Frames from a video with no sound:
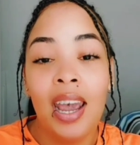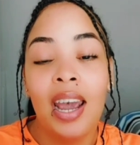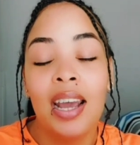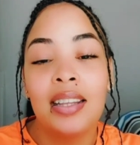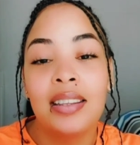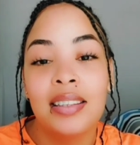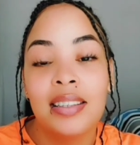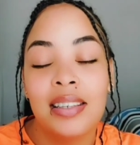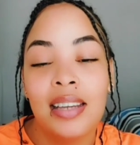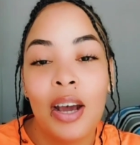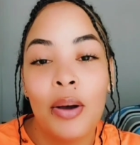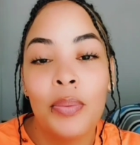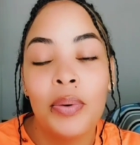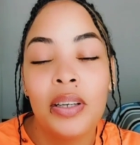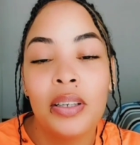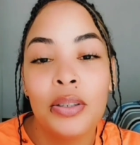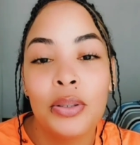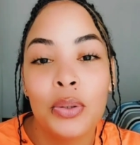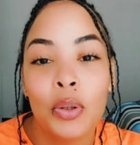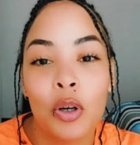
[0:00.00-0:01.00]
and then now we're
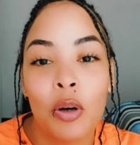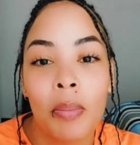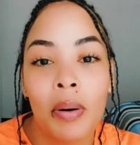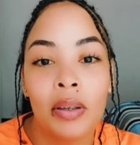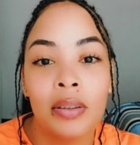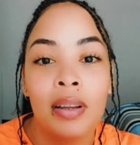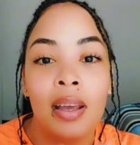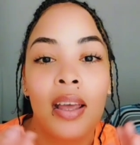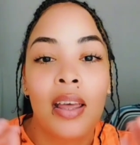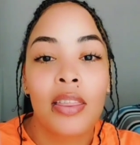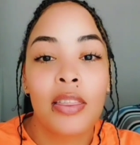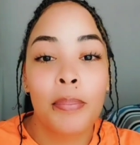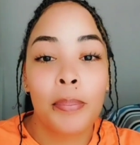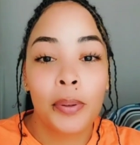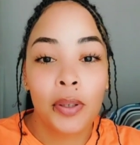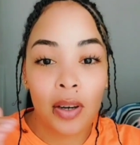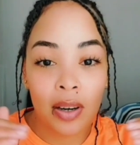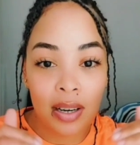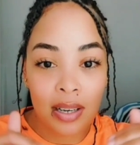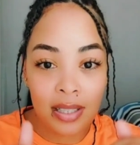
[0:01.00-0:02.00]
going to talk about the
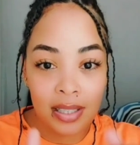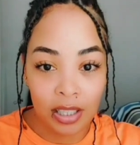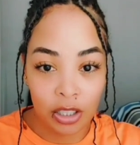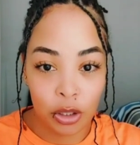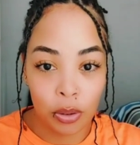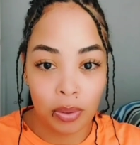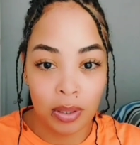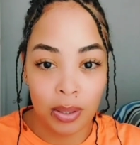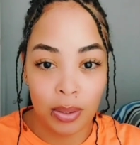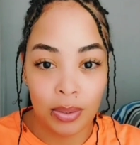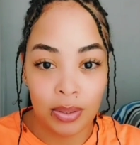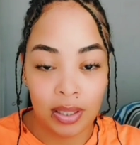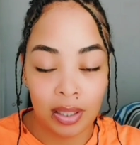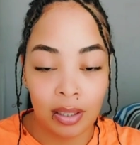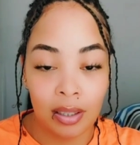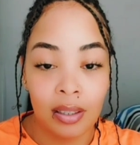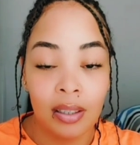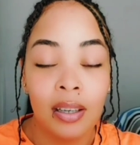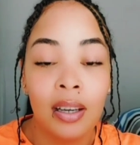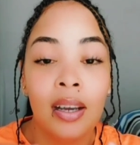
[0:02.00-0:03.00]
products that you are
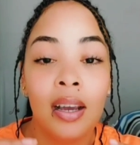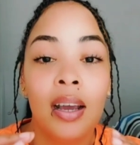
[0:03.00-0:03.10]
using.